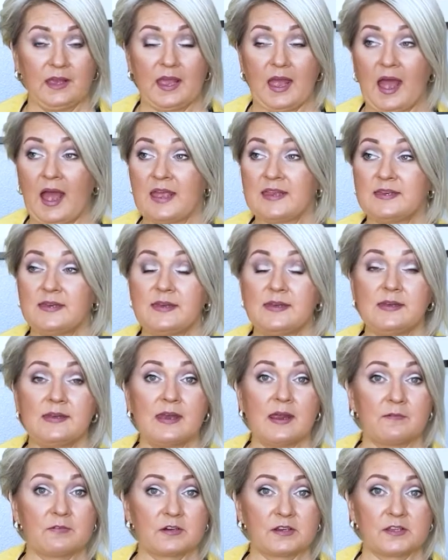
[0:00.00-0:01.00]
I
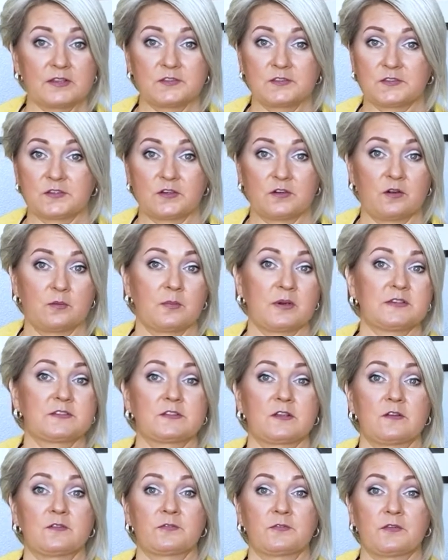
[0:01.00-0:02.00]
never considered
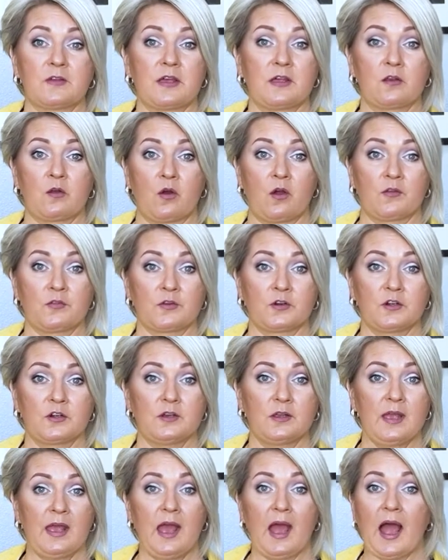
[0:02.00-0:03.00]
myself an
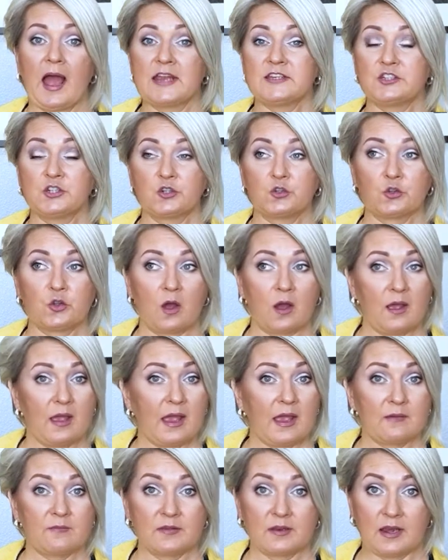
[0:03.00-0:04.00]
author. I did not
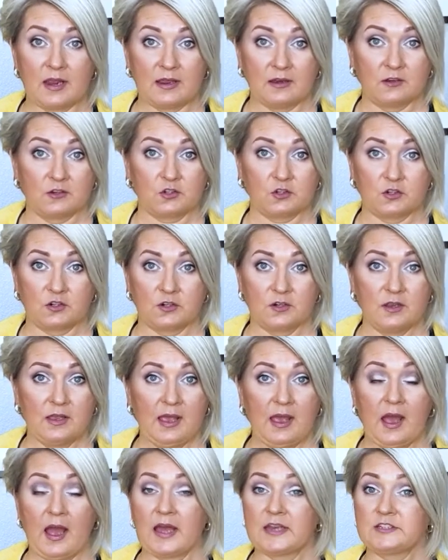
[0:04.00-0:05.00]
have an editor.
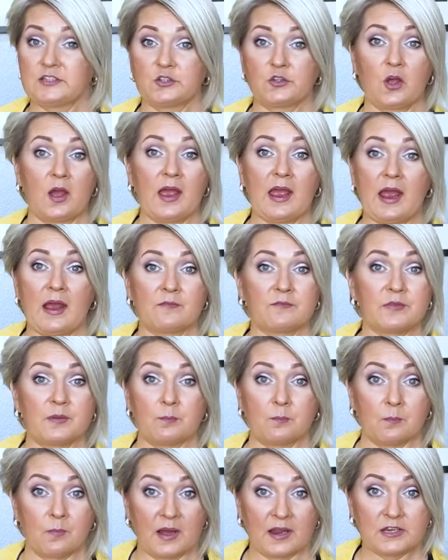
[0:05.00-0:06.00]
I did not have the
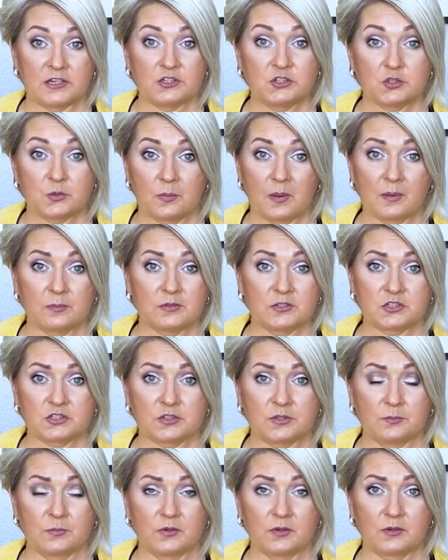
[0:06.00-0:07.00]
money to publish
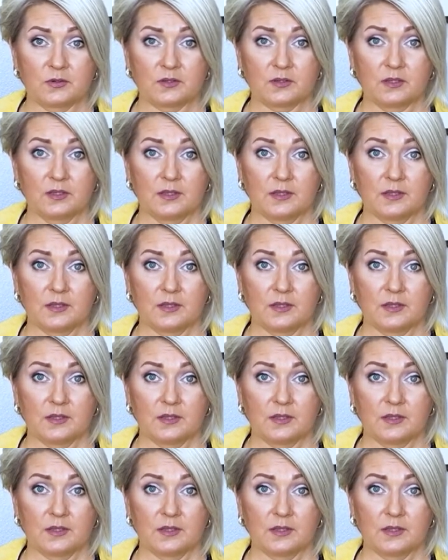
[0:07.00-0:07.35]
the book.